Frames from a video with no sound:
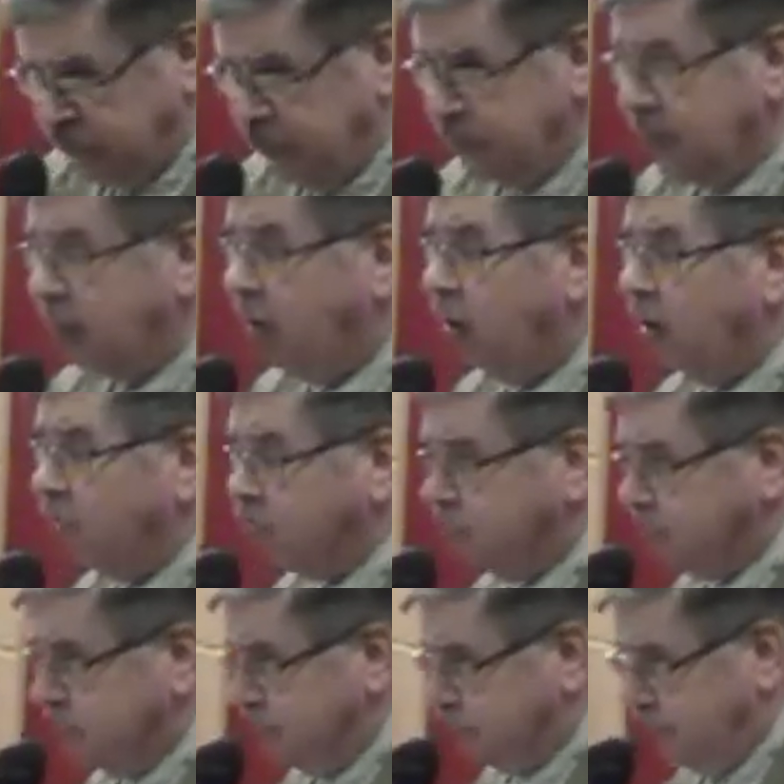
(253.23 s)
that also
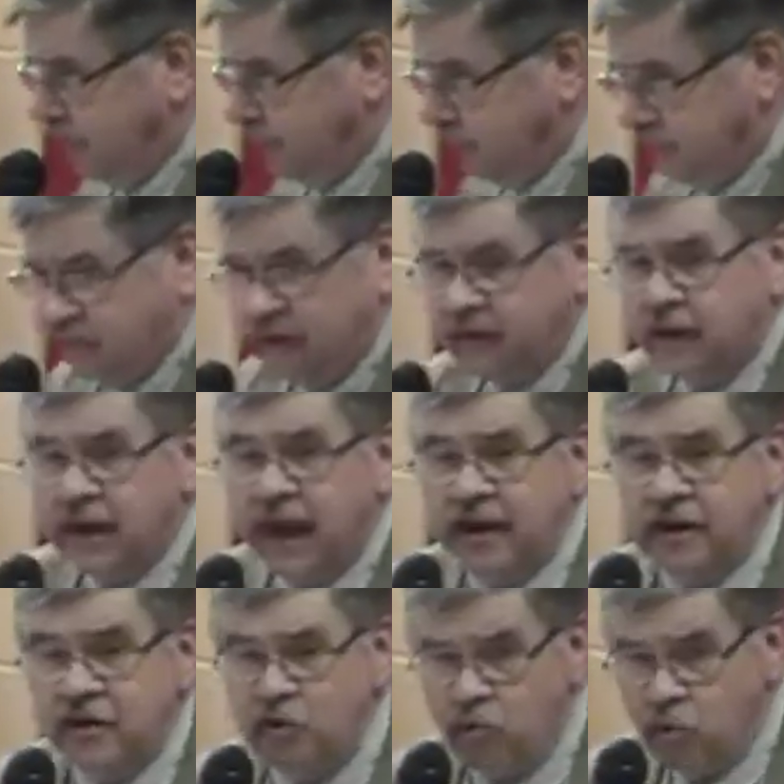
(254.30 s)
prevailed, and
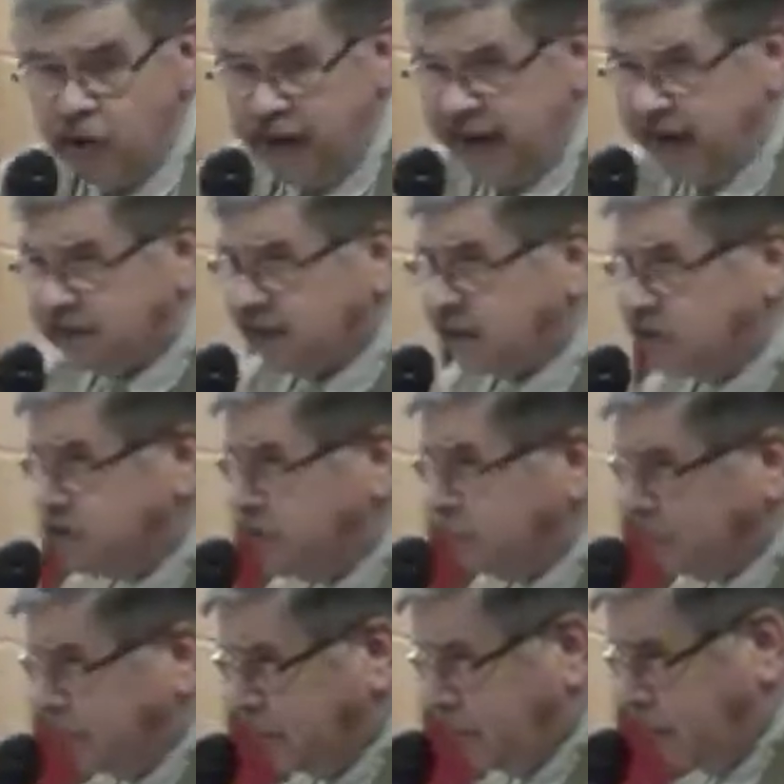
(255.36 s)
in new
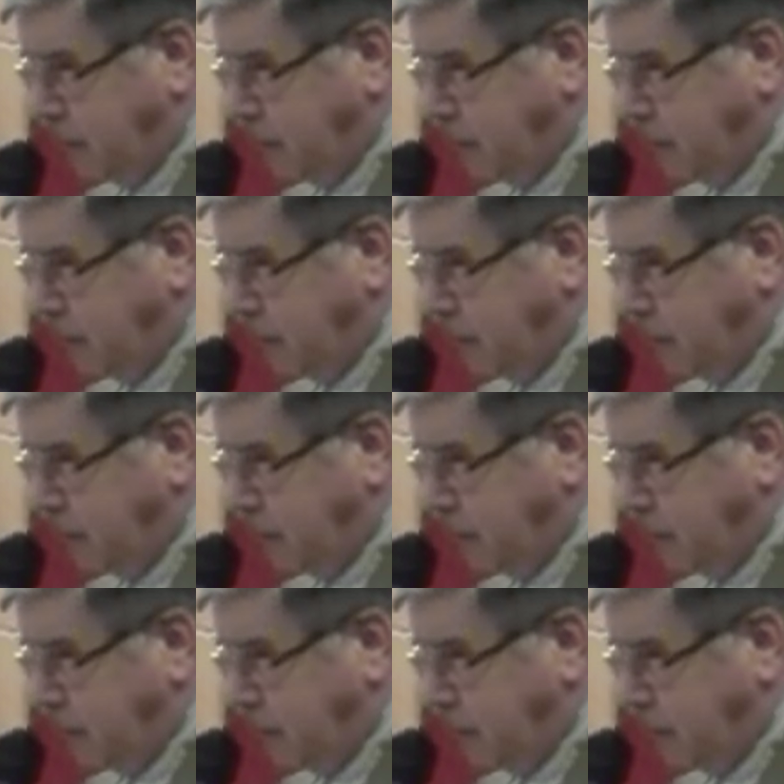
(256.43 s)
antiseptic